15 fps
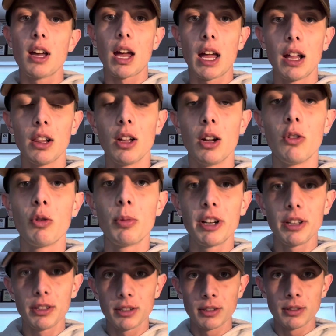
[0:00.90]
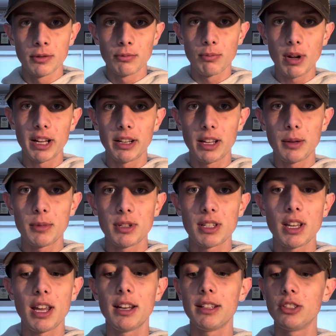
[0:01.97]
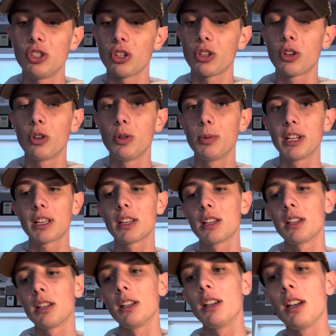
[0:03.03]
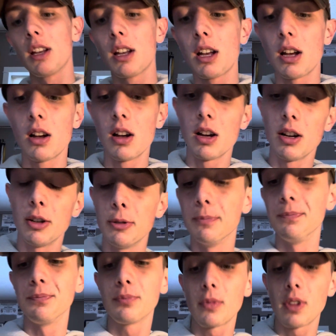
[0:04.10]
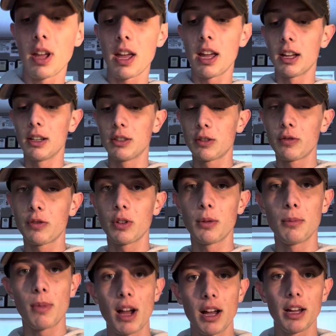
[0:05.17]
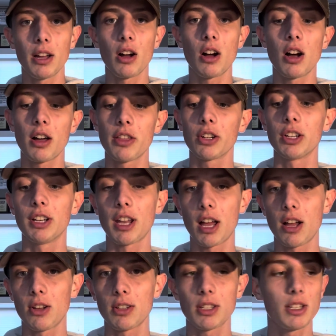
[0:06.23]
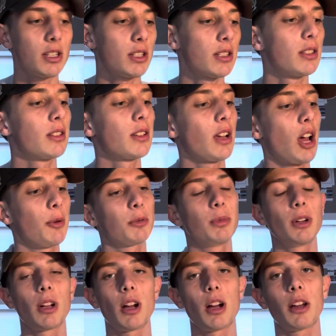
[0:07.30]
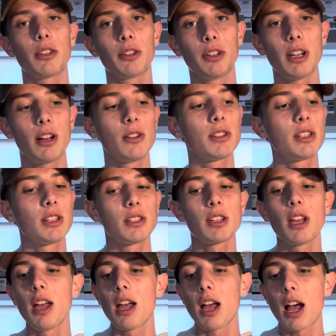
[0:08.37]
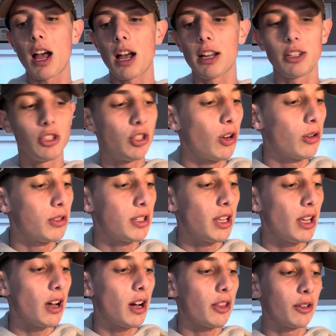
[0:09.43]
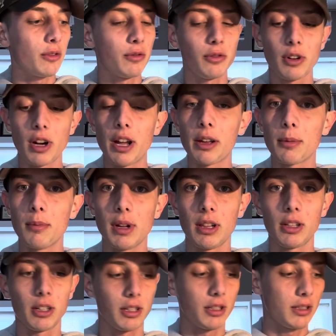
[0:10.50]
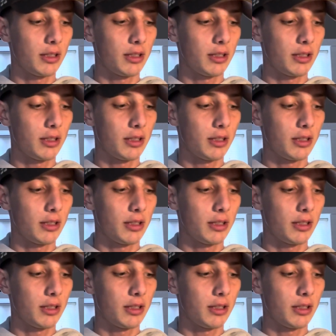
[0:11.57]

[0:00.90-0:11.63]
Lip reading: Hello everybody, my name is Aiden Jakubik, and for my author analysis, comic book author analysis, I chose the author Frank Miller.